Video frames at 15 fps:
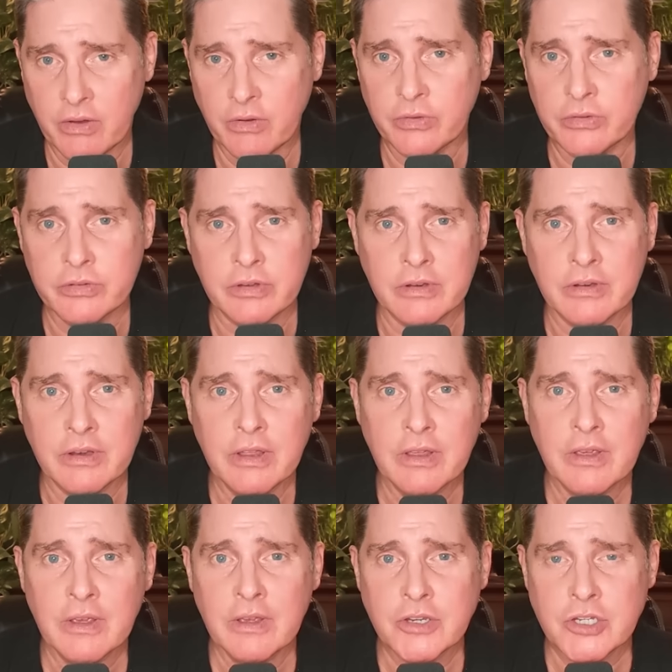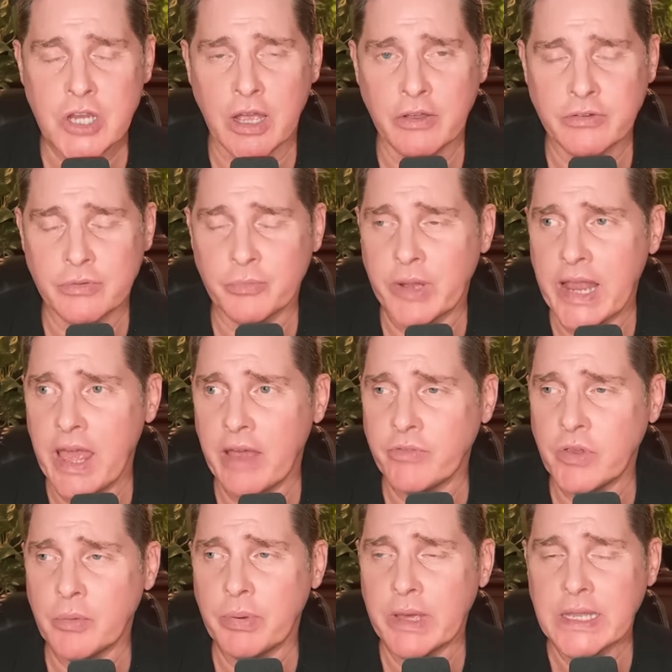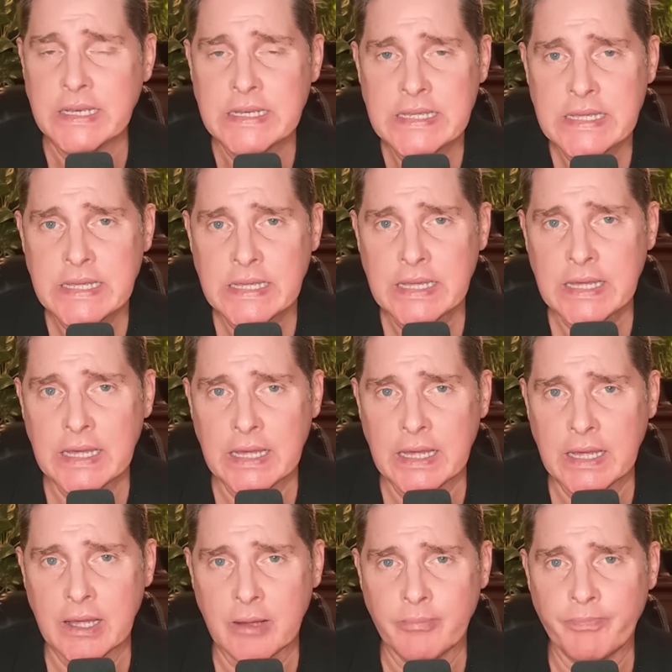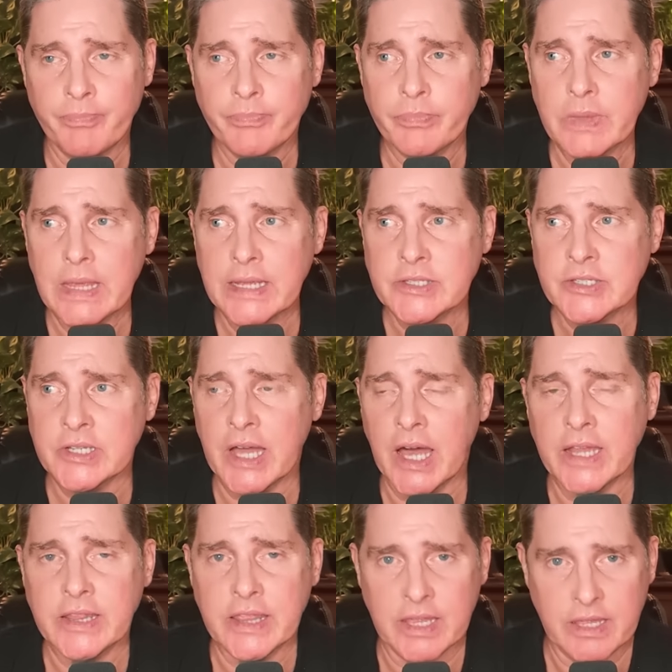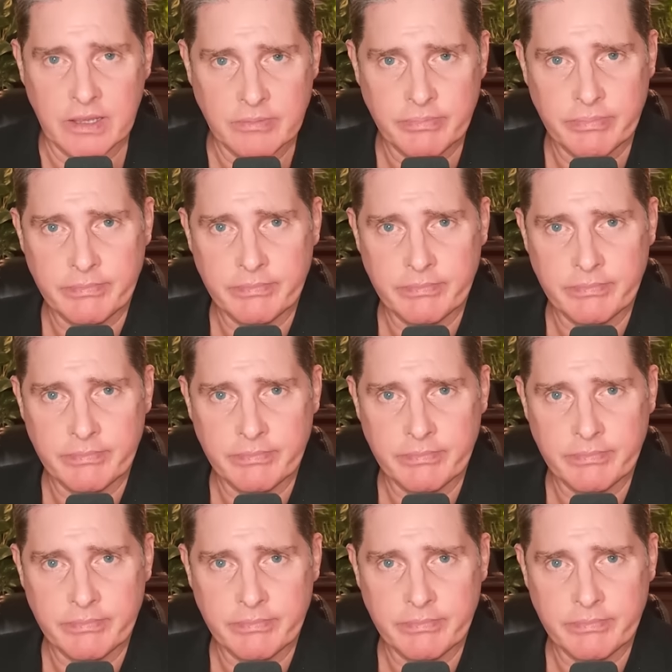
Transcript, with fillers: and shells yeah. and what have you. But um, it's not the